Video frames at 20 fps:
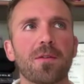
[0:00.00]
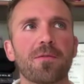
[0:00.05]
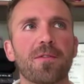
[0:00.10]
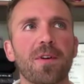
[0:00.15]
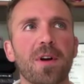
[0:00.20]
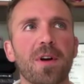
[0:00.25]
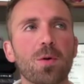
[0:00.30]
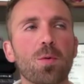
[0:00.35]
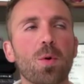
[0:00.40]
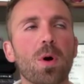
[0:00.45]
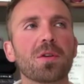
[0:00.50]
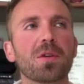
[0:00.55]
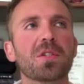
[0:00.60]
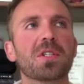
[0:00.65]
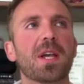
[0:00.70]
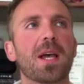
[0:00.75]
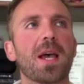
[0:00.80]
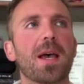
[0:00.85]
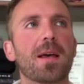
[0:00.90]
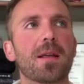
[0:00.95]
Very well
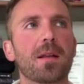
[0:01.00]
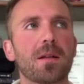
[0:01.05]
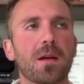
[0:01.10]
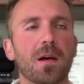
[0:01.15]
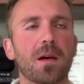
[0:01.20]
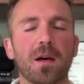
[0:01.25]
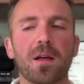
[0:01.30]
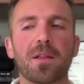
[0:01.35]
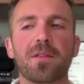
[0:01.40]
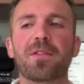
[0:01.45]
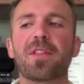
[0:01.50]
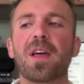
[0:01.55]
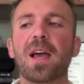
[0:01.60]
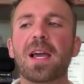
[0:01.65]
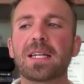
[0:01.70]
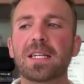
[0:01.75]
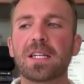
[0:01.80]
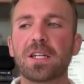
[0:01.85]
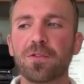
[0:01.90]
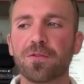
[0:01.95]
said.
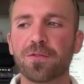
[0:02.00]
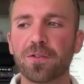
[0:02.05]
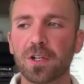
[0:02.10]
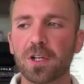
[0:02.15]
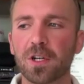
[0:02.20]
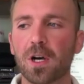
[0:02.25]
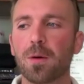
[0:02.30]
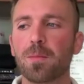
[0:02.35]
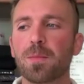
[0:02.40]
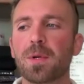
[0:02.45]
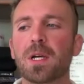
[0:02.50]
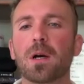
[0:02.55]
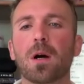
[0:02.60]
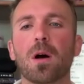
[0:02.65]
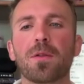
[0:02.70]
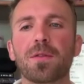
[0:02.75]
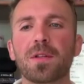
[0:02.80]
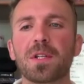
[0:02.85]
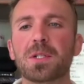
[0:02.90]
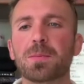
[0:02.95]
Thank you for coming
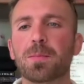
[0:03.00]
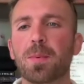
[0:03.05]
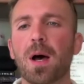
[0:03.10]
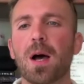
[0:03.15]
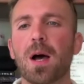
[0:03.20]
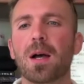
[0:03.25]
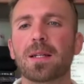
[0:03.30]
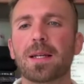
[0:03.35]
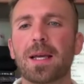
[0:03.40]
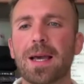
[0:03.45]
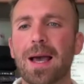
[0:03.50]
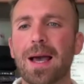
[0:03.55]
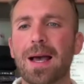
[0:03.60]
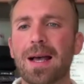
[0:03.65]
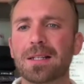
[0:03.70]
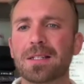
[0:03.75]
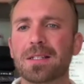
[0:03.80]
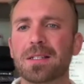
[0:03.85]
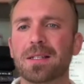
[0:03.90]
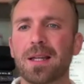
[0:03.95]
on this
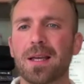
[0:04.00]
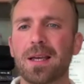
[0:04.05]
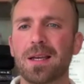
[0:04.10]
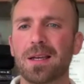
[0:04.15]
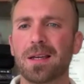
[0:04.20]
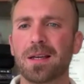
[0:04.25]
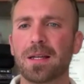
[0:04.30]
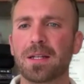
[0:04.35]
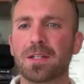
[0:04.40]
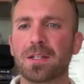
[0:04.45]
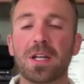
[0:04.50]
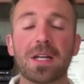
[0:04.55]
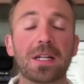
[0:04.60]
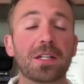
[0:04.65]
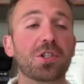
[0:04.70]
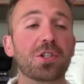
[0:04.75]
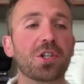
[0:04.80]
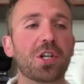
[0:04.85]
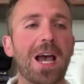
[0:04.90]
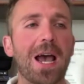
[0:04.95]
podcast
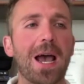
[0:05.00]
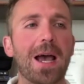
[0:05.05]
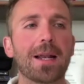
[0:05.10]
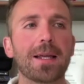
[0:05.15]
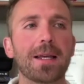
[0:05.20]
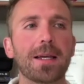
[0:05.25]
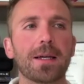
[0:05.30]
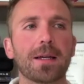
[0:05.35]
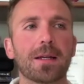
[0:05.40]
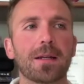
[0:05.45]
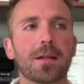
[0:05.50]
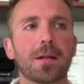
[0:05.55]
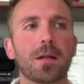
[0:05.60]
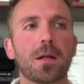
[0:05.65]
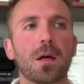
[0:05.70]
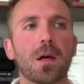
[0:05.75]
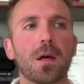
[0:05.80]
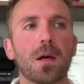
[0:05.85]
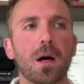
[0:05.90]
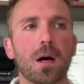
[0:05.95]
and chatting
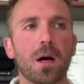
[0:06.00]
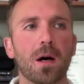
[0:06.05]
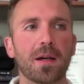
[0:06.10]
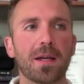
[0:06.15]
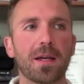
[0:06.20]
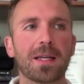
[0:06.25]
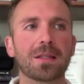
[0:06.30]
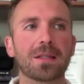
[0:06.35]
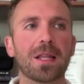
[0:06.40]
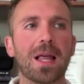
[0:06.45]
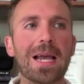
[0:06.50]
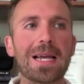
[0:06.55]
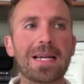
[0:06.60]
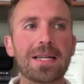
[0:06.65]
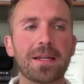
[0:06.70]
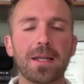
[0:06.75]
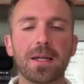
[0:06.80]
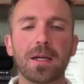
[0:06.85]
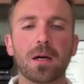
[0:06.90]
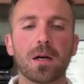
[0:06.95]
and
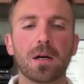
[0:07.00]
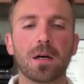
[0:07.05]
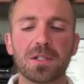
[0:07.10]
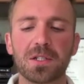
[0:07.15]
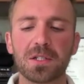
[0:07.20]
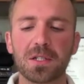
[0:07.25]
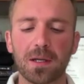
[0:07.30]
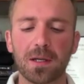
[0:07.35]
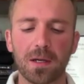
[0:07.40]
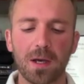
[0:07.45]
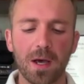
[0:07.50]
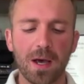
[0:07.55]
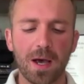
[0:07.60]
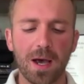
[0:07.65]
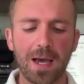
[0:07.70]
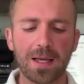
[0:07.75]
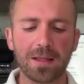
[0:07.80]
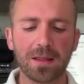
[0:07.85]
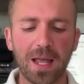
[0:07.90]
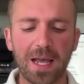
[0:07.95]
enlightening us.
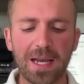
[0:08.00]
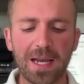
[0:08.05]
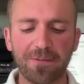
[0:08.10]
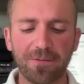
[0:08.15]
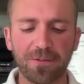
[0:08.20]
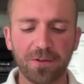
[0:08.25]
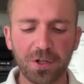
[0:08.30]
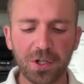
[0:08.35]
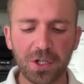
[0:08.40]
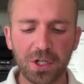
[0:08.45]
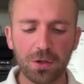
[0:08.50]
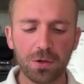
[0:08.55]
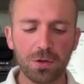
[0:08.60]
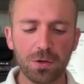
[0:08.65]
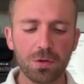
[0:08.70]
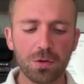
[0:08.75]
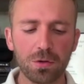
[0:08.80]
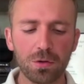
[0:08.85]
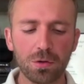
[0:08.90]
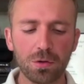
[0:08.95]
I'd like for
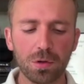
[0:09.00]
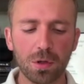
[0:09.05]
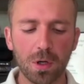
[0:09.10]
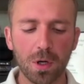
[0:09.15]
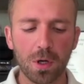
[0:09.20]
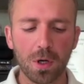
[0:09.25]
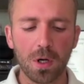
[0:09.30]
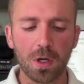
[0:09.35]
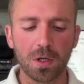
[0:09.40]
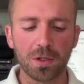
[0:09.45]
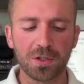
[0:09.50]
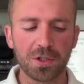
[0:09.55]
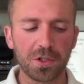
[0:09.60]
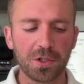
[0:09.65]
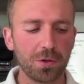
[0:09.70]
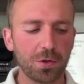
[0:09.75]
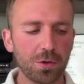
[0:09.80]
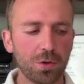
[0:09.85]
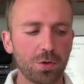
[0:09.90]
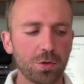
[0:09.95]
you
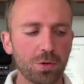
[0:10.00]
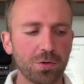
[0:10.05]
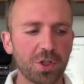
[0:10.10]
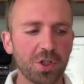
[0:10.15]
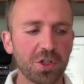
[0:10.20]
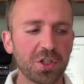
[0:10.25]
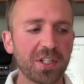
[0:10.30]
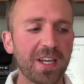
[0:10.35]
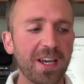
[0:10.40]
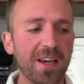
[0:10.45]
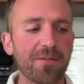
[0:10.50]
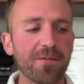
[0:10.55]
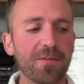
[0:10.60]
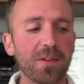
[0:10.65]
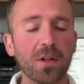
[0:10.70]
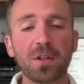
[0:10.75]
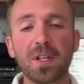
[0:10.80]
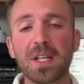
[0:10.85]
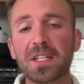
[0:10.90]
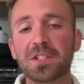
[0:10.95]
to just give
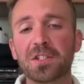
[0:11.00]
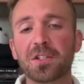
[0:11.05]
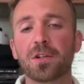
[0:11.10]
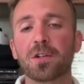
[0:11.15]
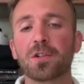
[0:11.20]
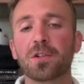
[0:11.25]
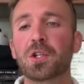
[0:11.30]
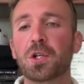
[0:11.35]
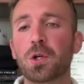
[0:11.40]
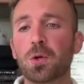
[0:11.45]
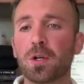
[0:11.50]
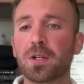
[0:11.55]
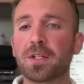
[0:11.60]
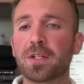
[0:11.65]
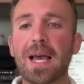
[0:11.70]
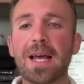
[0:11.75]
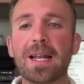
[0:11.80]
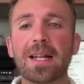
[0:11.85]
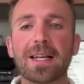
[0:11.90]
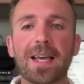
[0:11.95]
the listeners who are
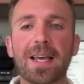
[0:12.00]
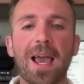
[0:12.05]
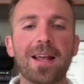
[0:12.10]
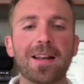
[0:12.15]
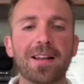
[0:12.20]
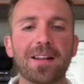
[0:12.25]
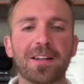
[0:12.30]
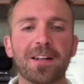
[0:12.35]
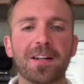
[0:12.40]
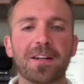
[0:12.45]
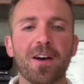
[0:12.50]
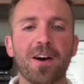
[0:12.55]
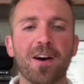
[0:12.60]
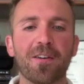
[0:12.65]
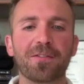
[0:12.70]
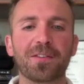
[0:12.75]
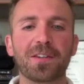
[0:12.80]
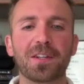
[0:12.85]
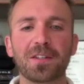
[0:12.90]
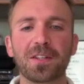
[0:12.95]
dedicated
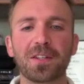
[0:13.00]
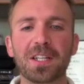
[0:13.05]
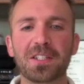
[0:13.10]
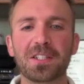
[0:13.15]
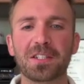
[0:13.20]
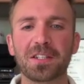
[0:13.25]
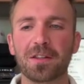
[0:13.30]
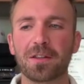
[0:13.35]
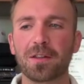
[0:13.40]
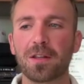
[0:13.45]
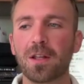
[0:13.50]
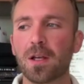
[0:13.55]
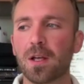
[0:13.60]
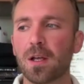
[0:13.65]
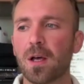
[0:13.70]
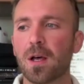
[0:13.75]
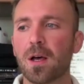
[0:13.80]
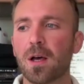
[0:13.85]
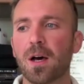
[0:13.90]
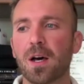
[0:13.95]
enough to listen
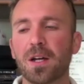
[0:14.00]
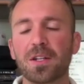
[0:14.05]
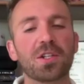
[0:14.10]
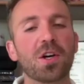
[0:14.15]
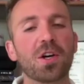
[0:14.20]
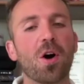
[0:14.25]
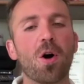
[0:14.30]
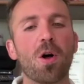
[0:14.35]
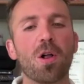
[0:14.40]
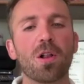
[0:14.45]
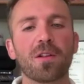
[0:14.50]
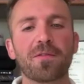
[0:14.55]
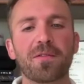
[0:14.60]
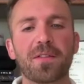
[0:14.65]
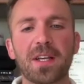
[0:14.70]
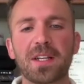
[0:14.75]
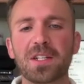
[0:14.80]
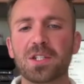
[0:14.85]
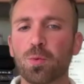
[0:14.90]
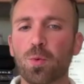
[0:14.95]
to all
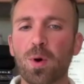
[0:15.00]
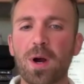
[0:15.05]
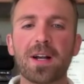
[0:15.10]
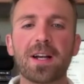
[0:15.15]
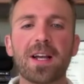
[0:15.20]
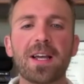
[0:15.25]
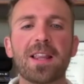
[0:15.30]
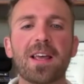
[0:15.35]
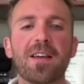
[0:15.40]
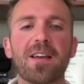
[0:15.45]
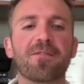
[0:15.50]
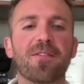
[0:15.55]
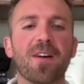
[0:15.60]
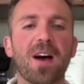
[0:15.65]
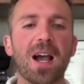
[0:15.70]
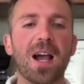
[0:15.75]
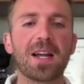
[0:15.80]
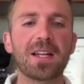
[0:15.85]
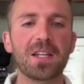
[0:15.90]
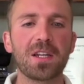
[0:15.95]
of this, where can they
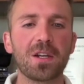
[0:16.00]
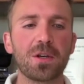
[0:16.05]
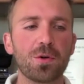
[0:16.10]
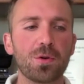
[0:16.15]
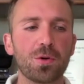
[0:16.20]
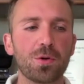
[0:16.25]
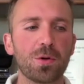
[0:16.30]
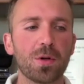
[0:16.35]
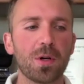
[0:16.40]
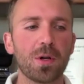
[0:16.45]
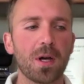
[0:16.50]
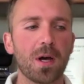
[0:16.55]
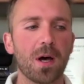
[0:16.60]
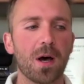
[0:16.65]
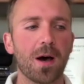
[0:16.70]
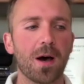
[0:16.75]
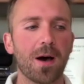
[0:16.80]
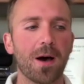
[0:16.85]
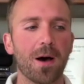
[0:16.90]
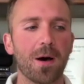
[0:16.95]
find you,
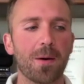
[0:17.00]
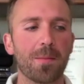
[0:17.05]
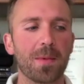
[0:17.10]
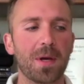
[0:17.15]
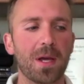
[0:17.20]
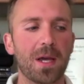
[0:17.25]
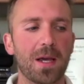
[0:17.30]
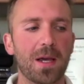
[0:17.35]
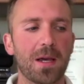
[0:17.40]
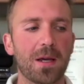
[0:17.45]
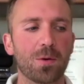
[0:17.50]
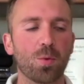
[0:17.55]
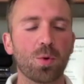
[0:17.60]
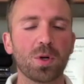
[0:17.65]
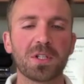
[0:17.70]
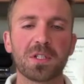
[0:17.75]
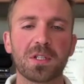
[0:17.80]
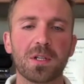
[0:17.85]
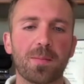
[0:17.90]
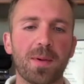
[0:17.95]
and
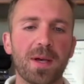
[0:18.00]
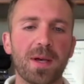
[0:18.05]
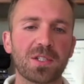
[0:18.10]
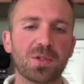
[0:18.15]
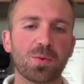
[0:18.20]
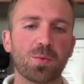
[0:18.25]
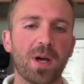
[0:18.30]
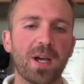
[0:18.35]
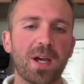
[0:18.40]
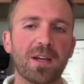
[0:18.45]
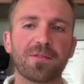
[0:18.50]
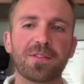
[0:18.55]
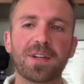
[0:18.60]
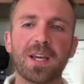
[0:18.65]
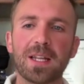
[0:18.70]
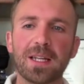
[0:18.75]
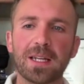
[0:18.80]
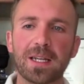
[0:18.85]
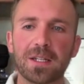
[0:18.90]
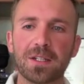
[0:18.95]
what's the best way of
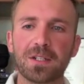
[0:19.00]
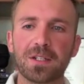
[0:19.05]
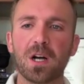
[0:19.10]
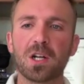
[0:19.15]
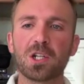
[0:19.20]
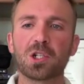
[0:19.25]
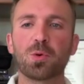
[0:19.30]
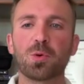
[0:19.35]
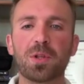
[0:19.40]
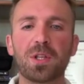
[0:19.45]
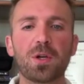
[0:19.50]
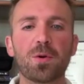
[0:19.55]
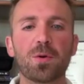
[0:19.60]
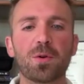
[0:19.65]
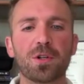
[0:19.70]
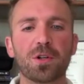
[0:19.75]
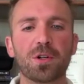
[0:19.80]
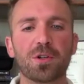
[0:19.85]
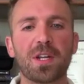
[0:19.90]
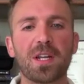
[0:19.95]
getting in touch with you
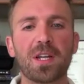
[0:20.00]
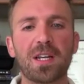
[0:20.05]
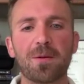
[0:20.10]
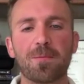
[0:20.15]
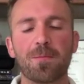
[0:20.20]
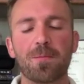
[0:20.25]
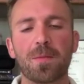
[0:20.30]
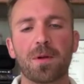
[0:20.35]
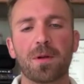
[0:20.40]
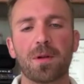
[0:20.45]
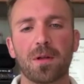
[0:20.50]
and your team?